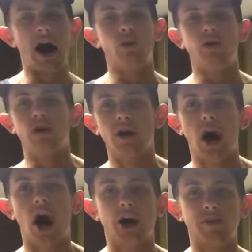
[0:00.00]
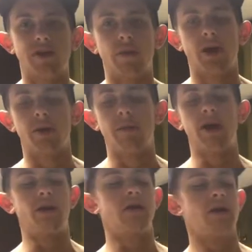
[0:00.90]
I would 100%
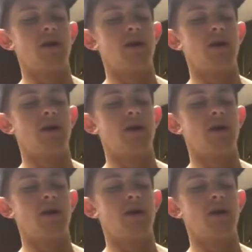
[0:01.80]
recommend.